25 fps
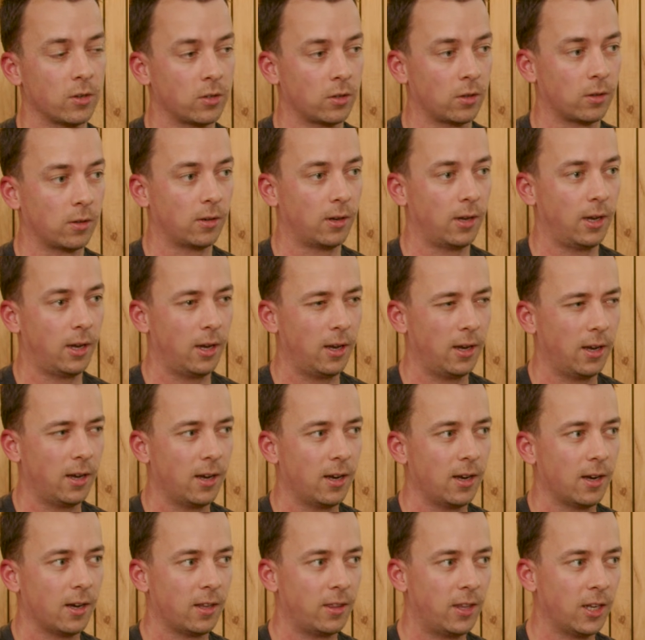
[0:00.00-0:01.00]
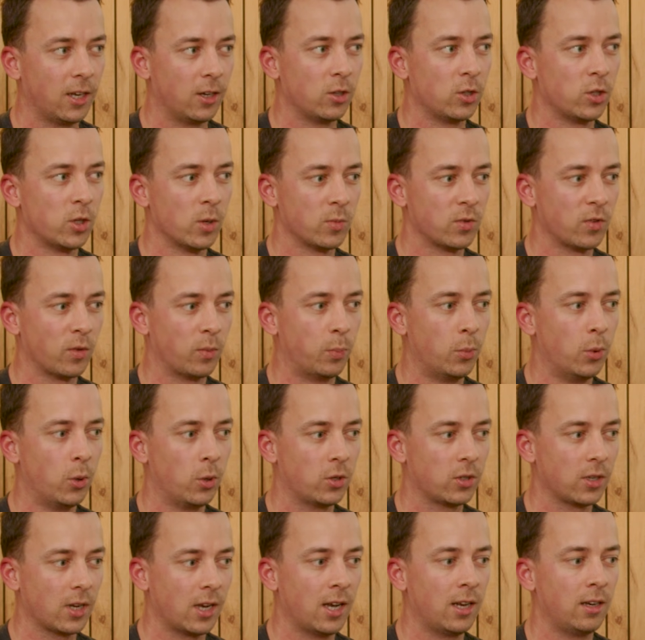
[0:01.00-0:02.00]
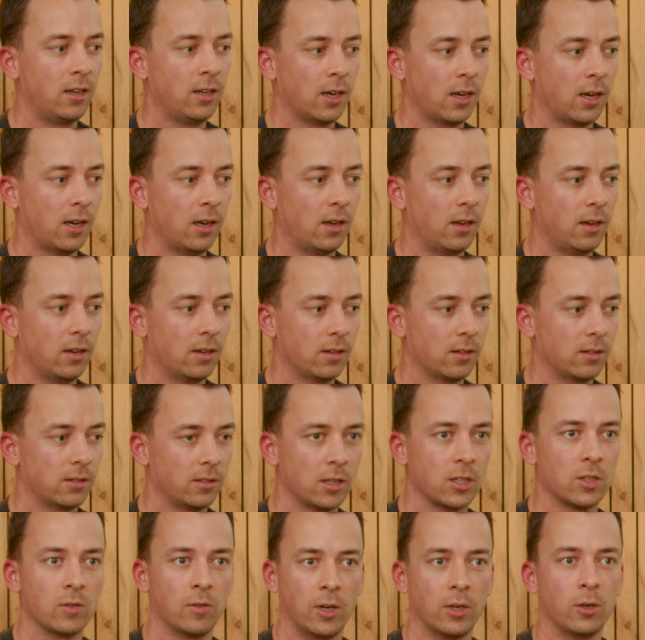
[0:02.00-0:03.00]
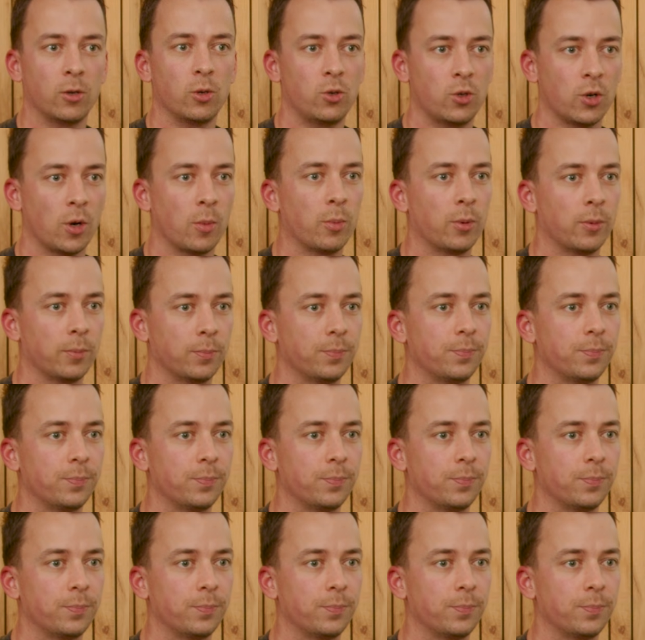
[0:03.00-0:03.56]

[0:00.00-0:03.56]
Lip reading: So I think in terms of books, ADA does a really good job.